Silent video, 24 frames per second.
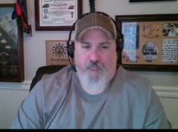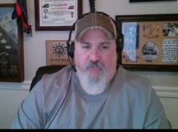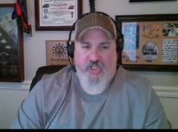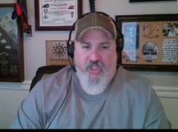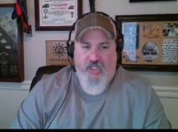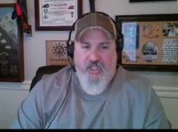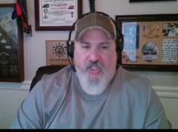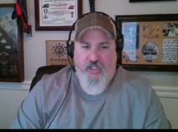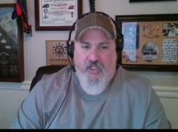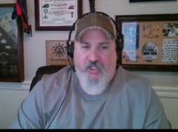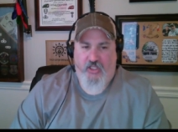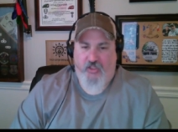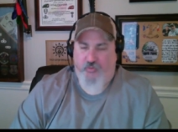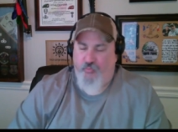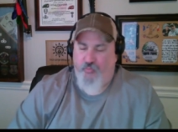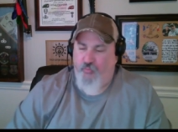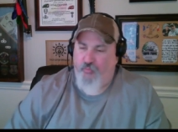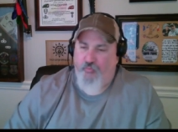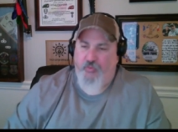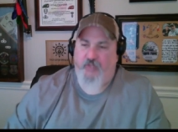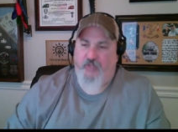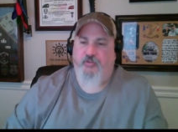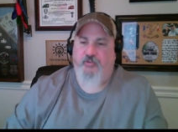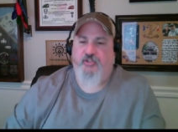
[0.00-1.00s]
and
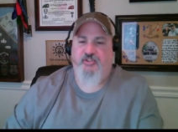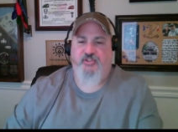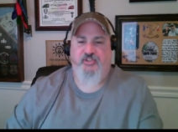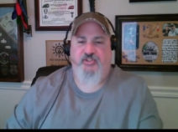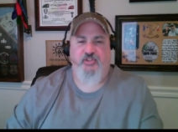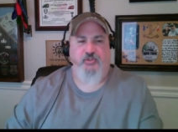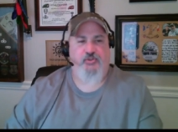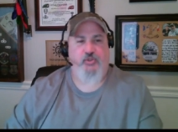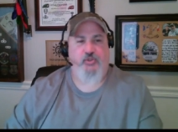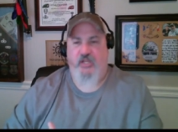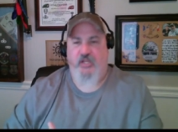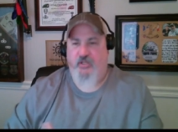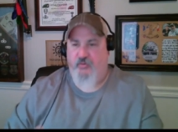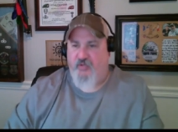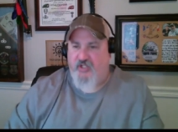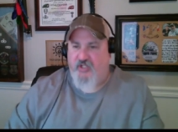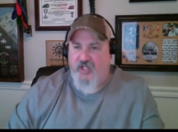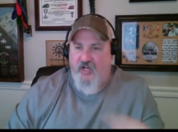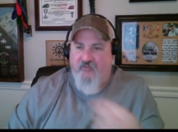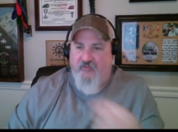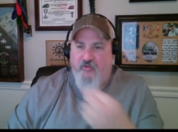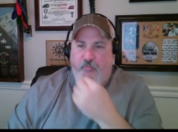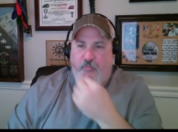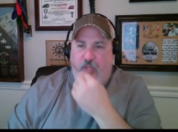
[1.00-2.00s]
we were still trying to
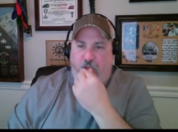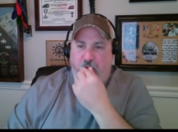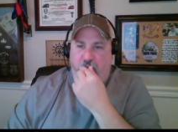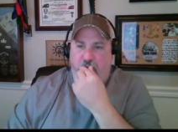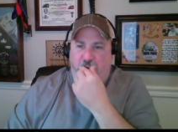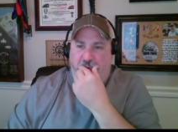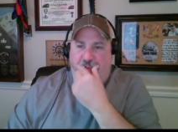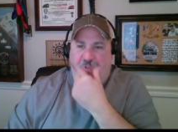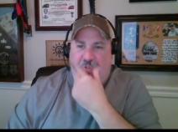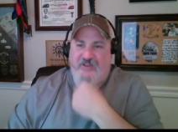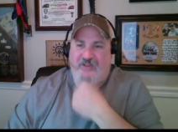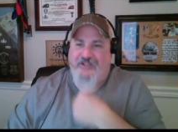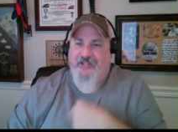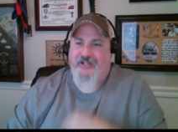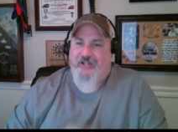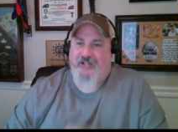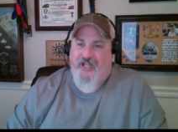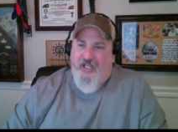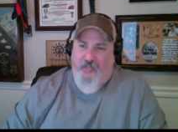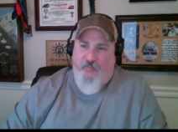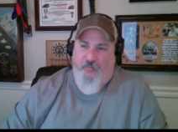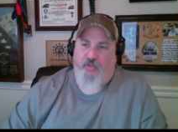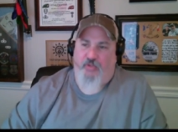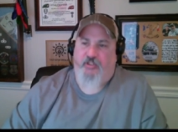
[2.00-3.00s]
recover people and get
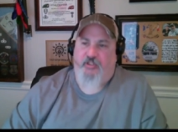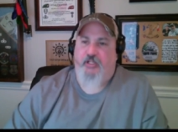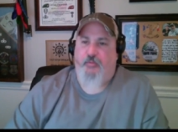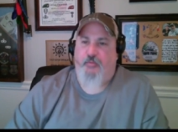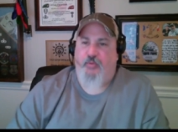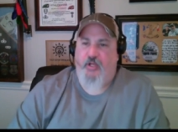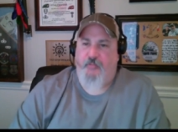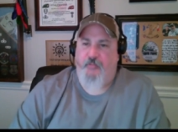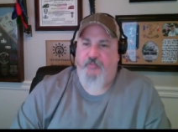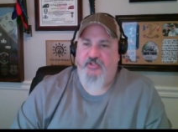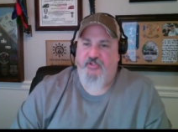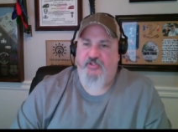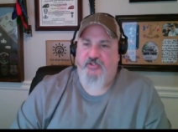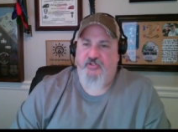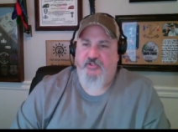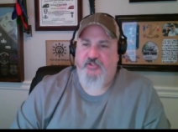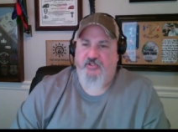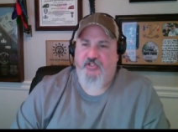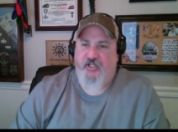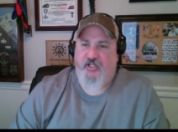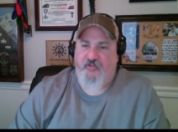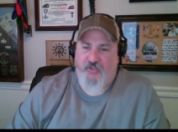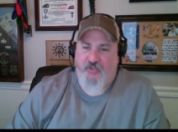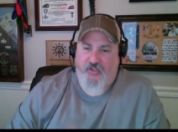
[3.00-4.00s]
ammo and get weapons and
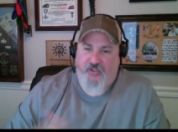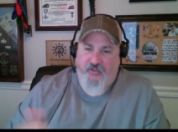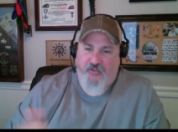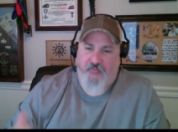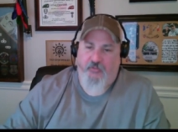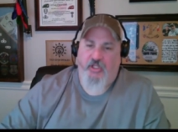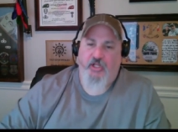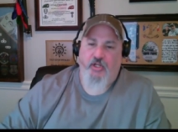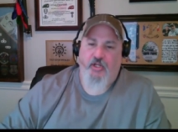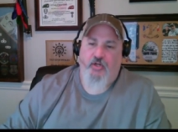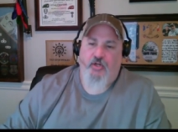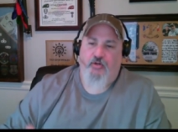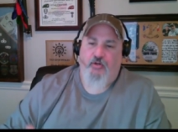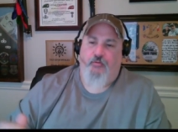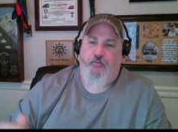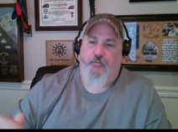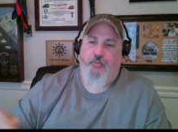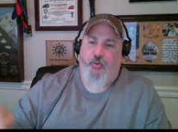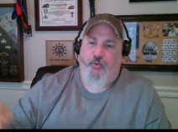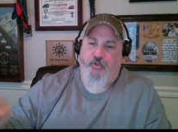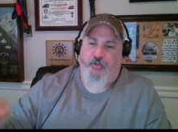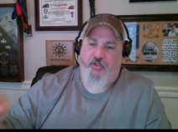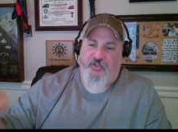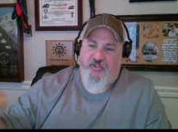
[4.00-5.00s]
stuff. So I
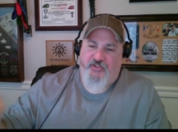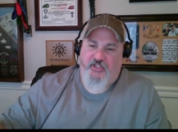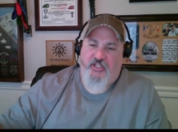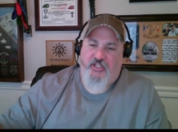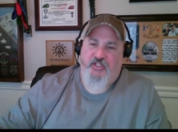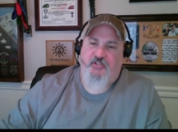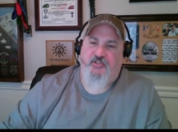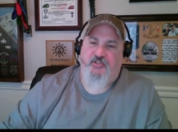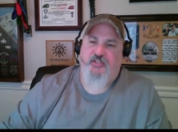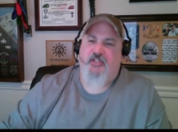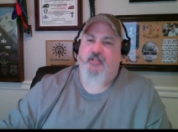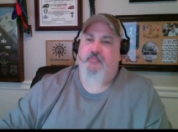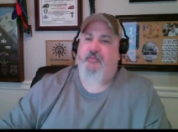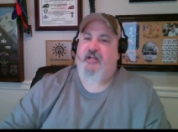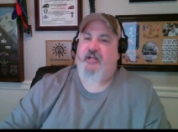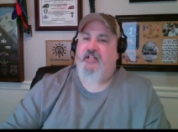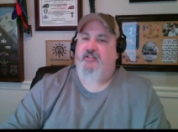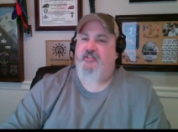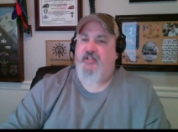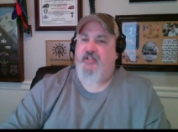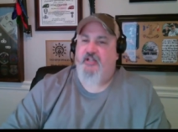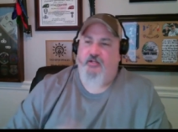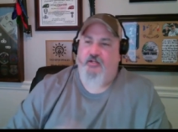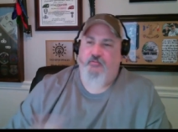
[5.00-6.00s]
reported the TIC, set the mic
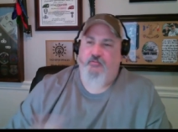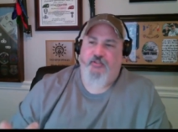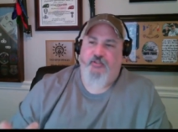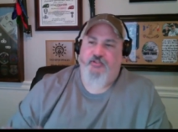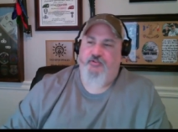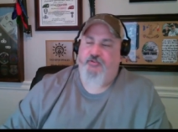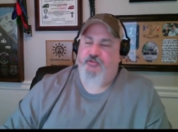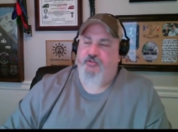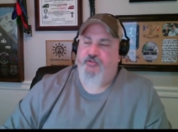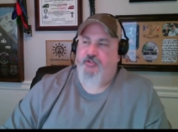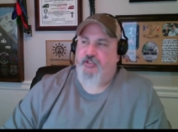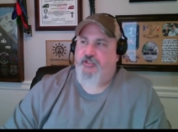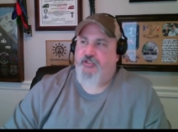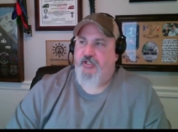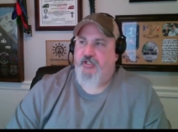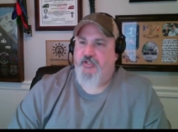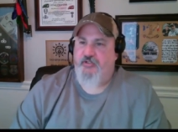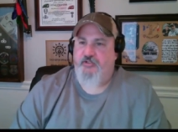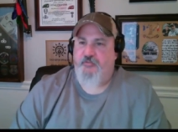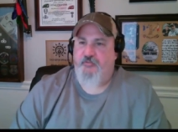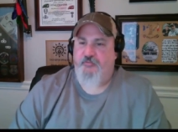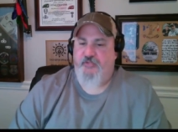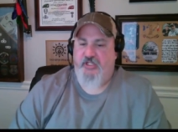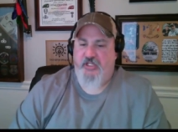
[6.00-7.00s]
down. We took care of
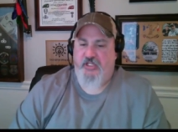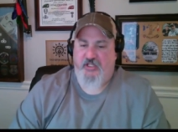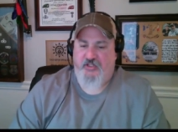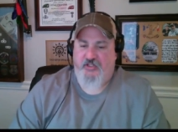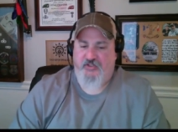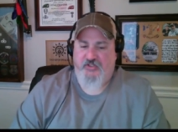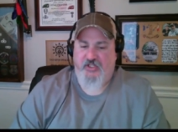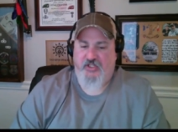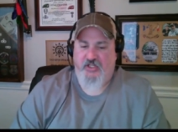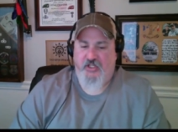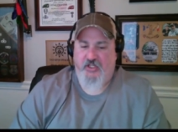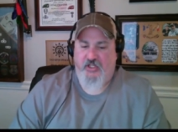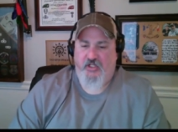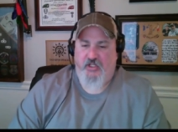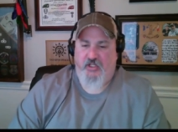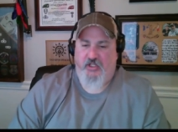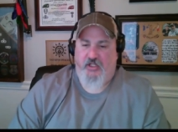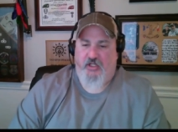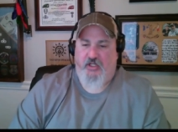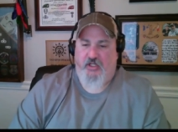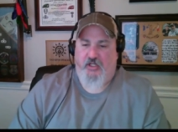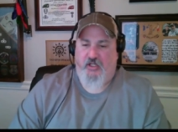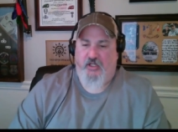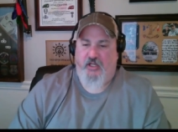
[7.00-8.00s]
some things.
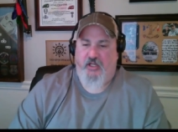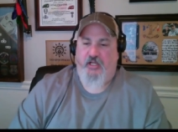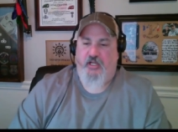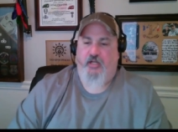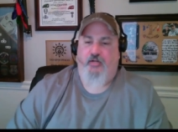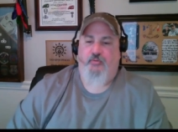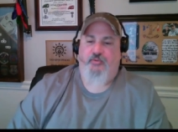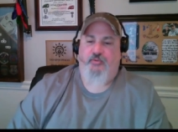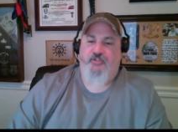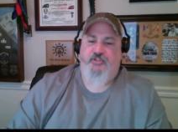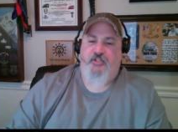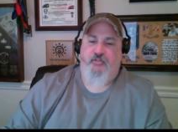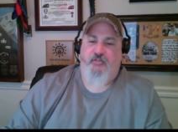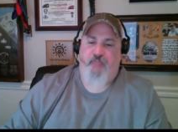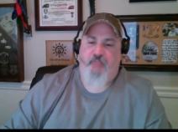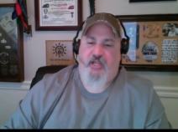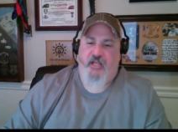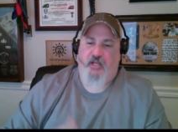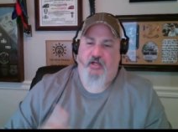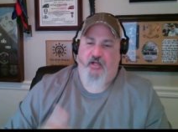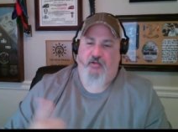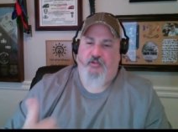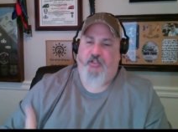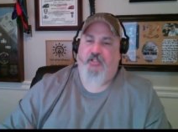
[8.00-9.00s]
air was
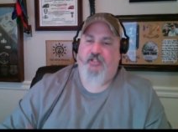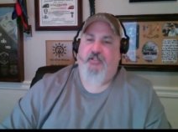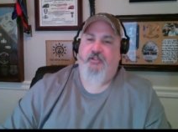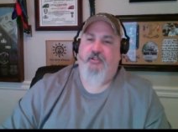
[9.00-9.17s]
inbound,